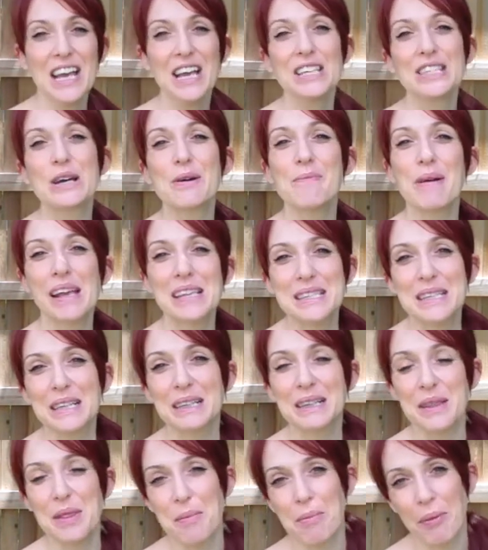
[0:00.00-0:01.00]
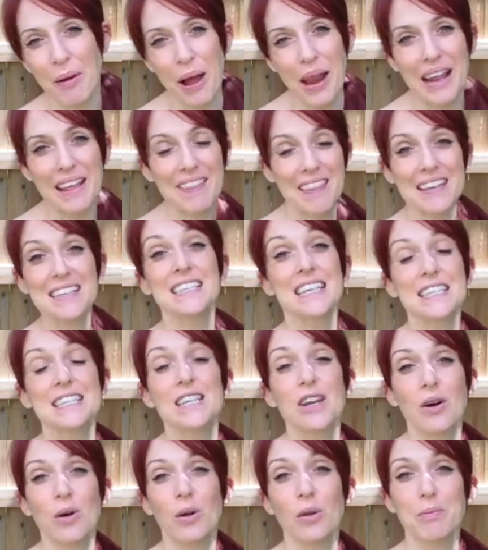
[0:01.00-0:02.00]
So basically the product that
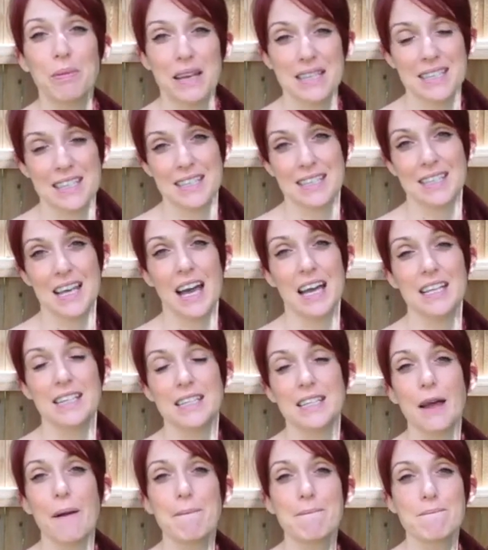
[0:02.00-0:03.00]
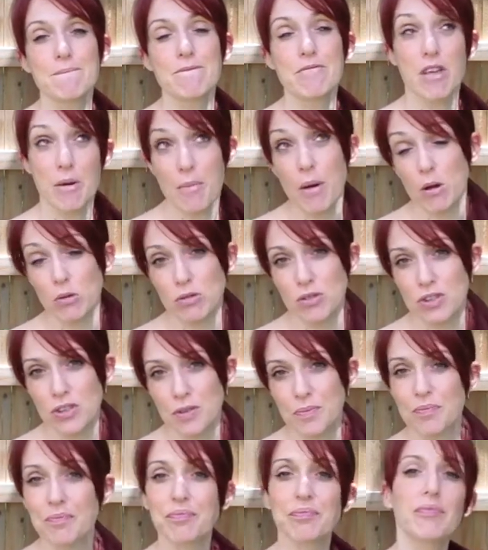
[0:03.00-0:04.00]
doesn't hold pesticides the most.
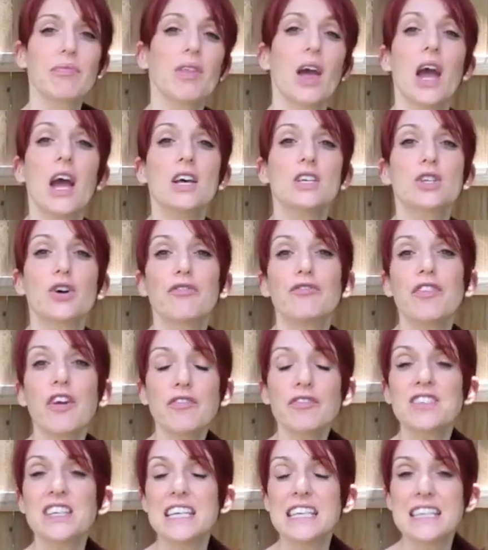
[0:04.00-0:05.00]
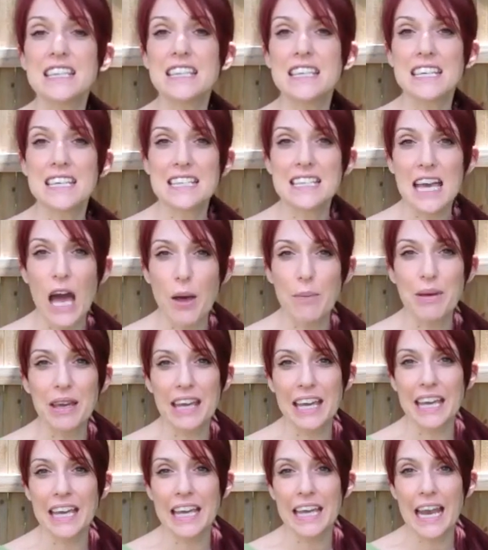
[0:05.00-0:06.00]
So 15th is coming
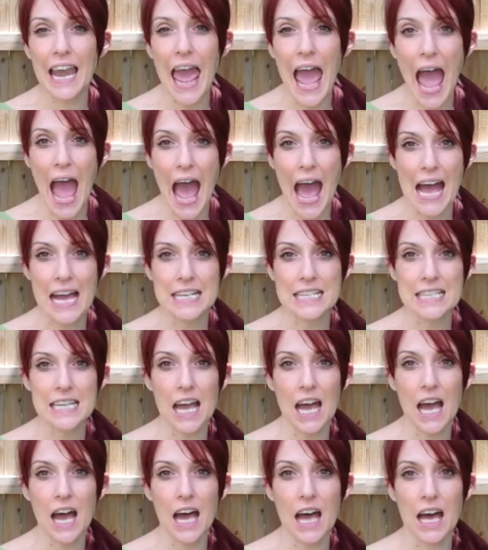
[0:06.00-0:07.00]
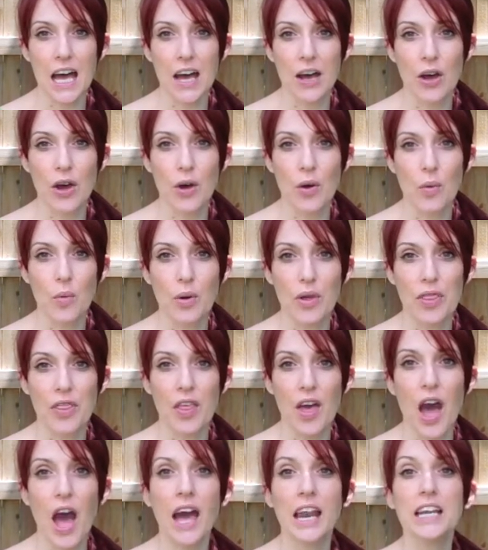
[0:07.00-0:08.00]
in at, with
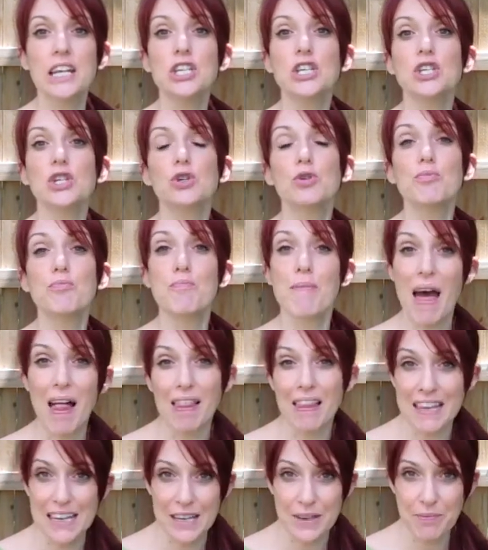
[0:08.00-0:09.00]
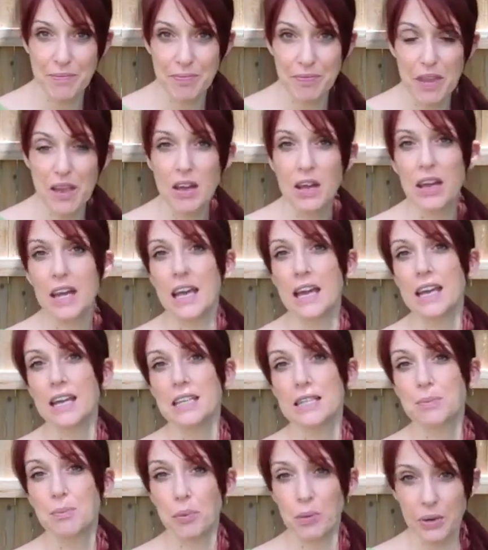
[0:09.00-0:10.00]
honeydew melon,
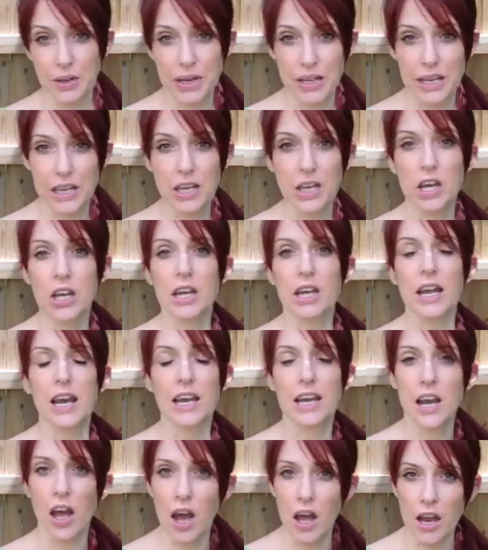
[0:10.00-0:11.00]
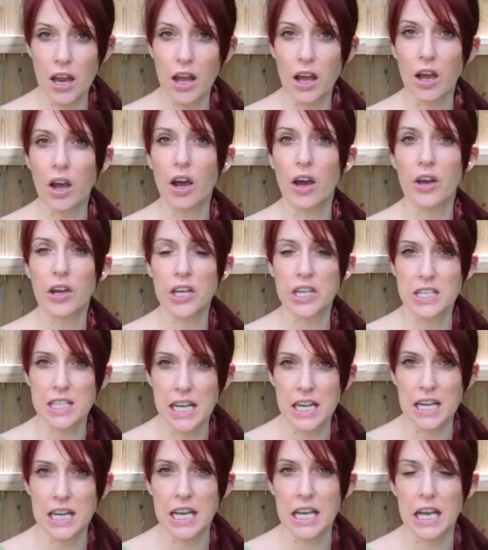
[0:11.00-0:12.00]
is pretty good at not
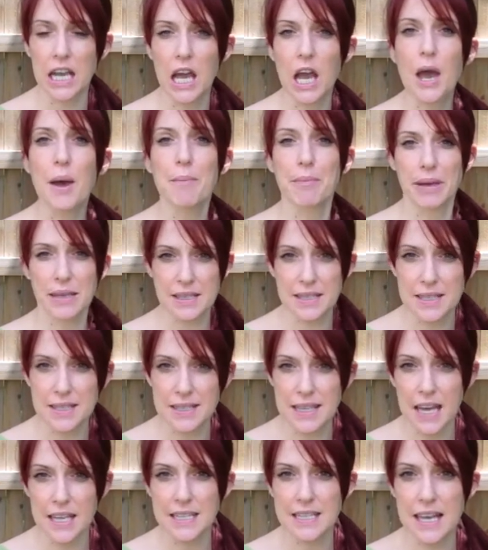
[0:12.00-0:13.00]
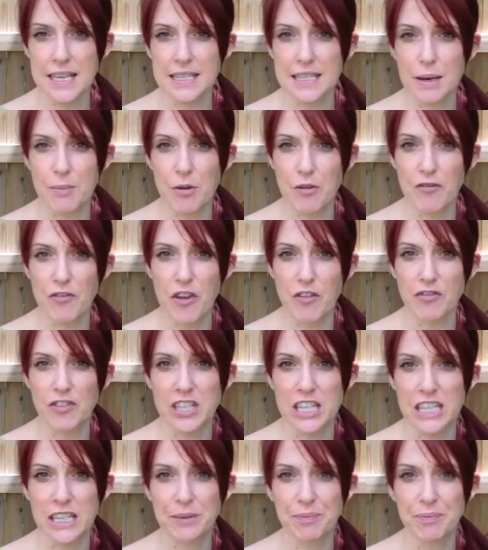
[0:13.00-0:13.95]
containing pesticides. That's number 15.